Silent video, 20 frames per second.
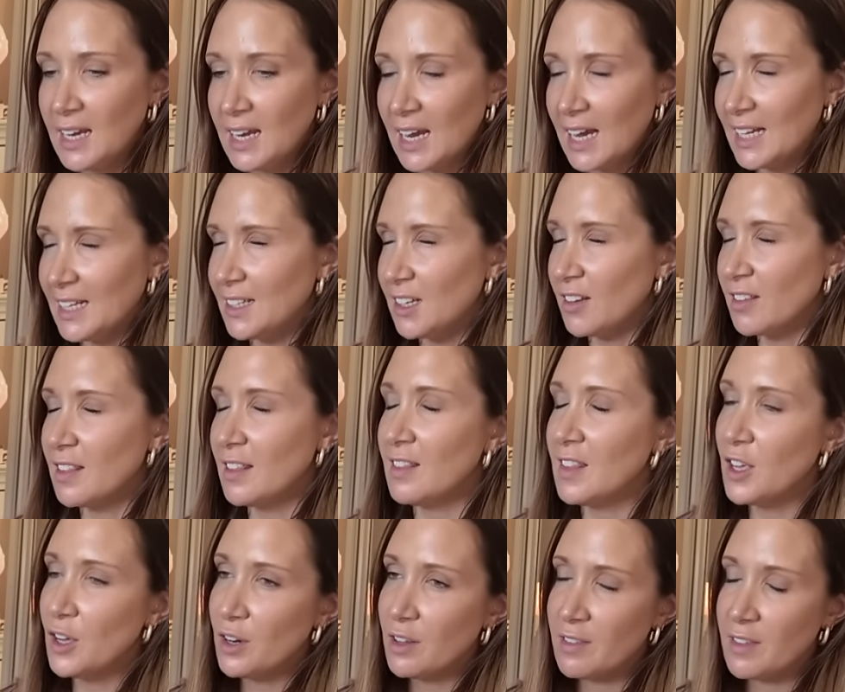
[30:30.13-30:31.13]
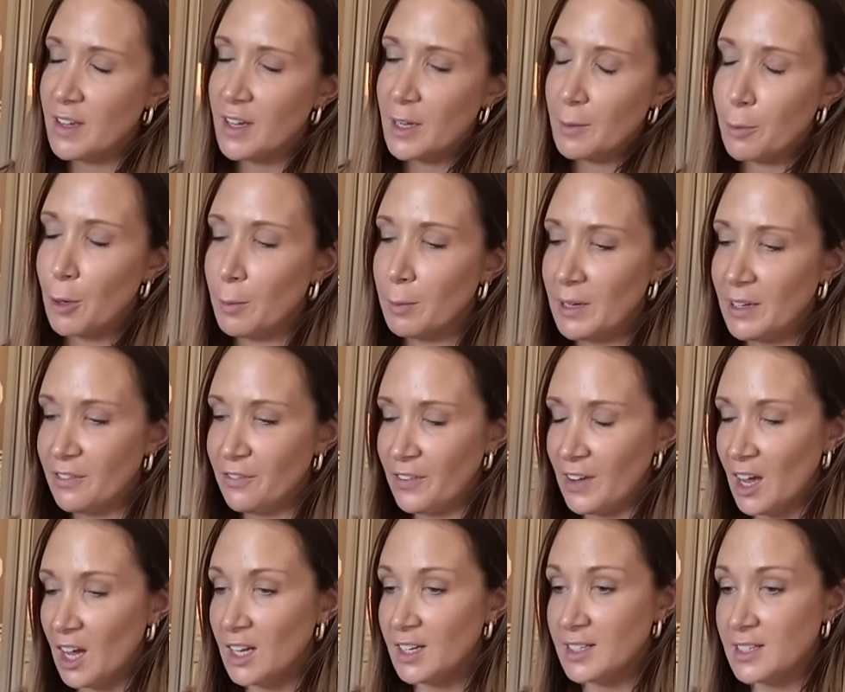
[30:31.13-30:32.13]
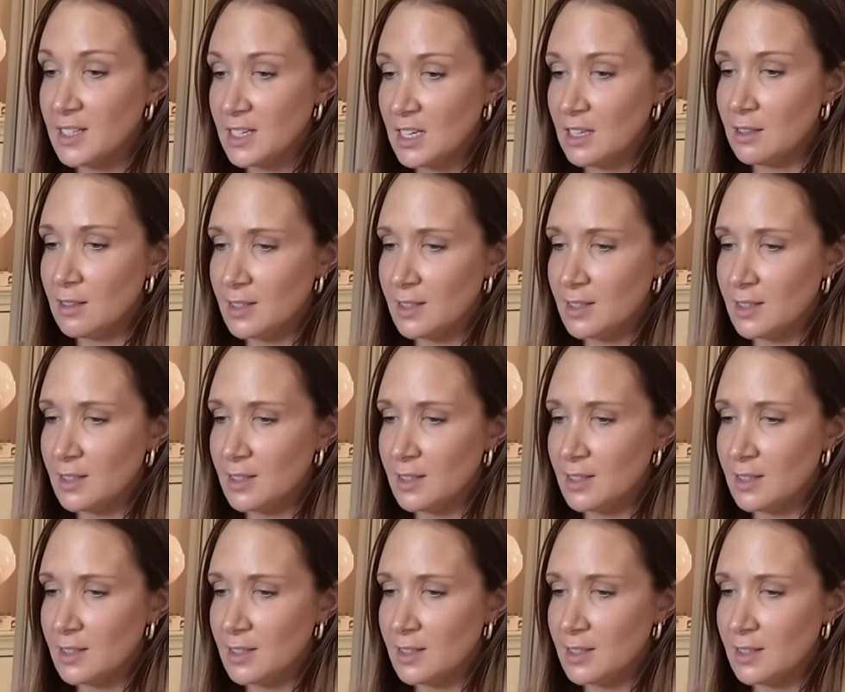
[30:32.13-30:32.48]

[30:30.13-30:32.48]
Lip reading: and I think the only thing I could probably fit underneath